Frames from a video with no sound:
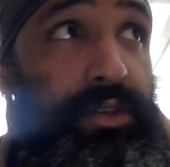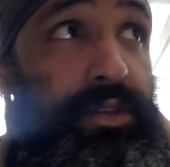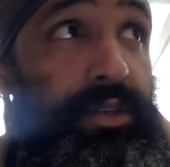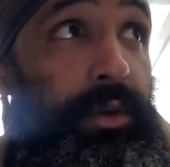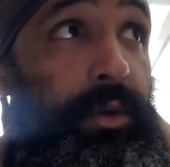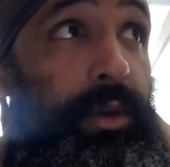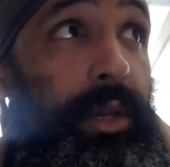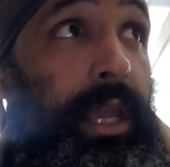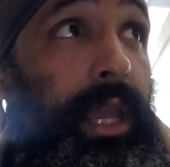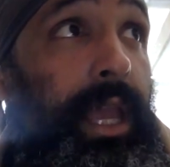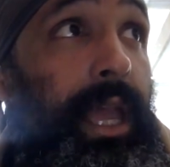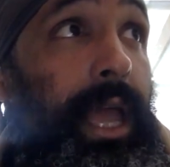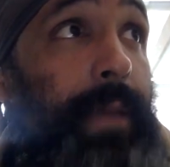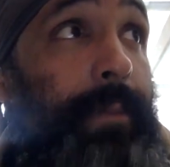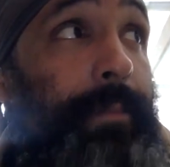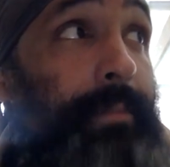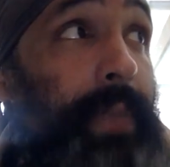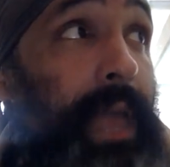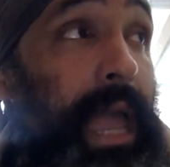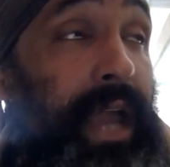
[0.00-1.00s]
So
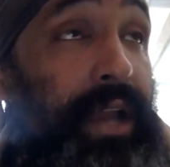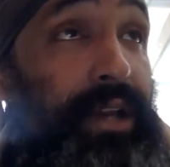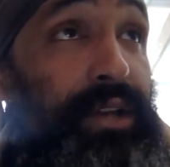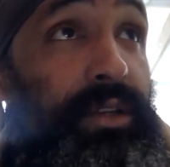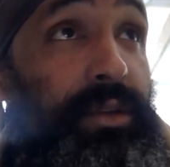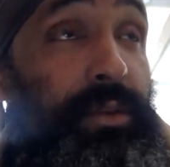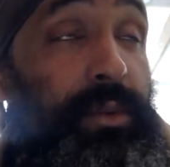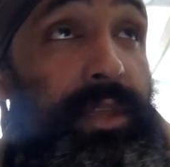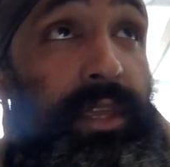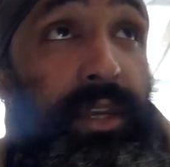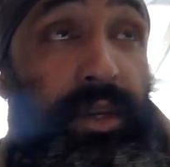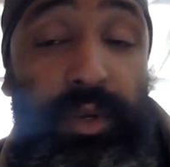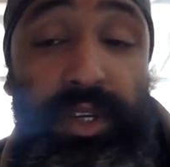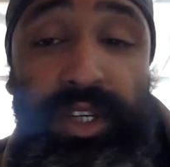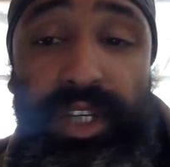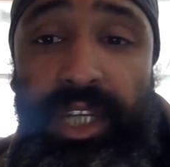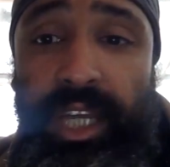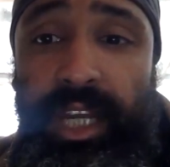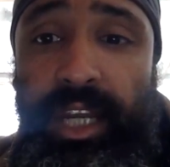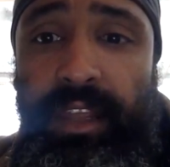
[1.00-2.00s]
actually, within
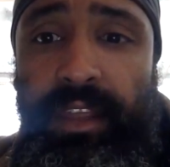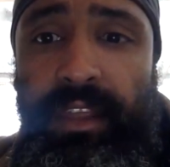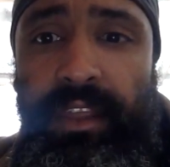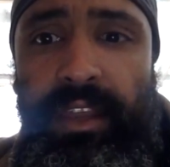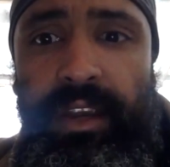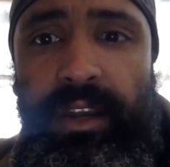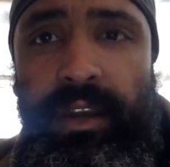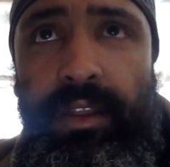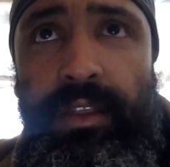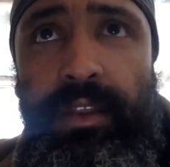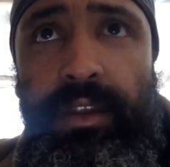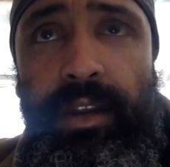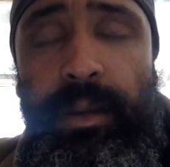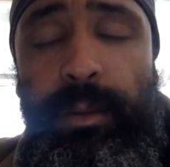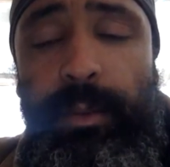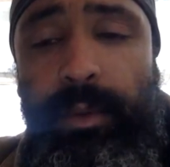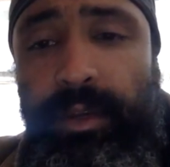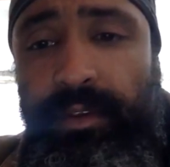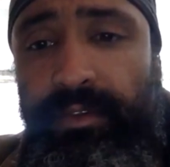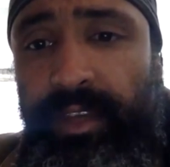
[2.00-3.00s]
Christianity, there are a
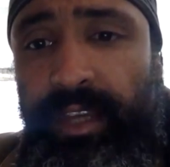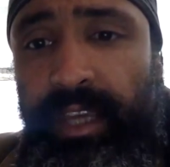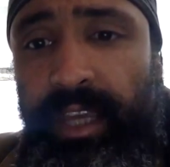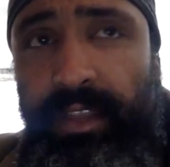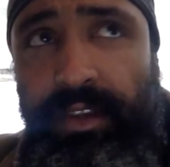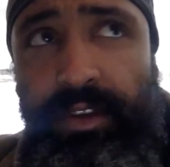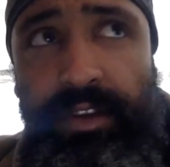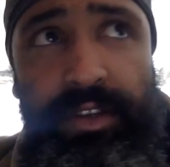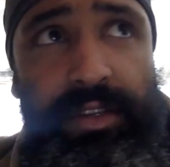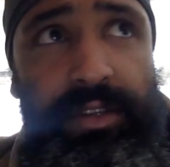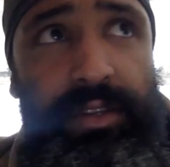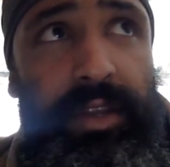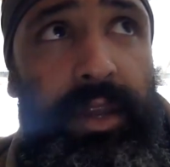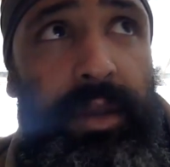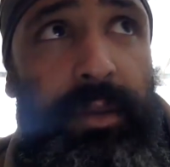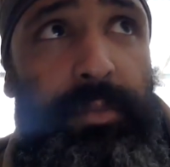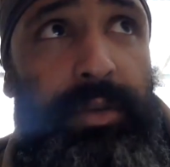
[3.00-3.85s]
number of different calendars.